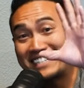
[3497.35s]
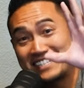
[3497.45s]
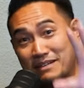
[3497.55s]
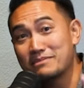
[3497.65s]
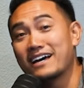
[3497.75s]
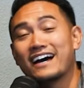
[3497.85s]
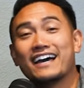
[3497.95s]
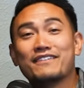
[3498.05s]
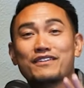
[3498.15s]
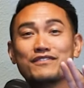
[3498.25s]
deep
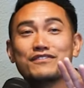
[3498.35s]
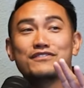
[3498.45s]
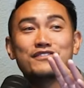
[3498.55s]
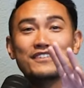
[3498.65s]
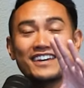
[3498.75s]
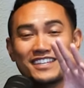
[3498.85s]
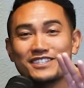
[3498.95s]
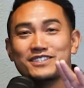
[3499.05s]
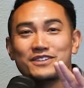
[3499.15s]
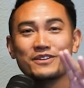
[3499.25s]
dive
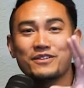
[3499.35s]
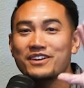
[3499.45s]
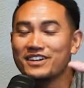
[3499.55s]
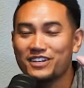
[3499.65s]
into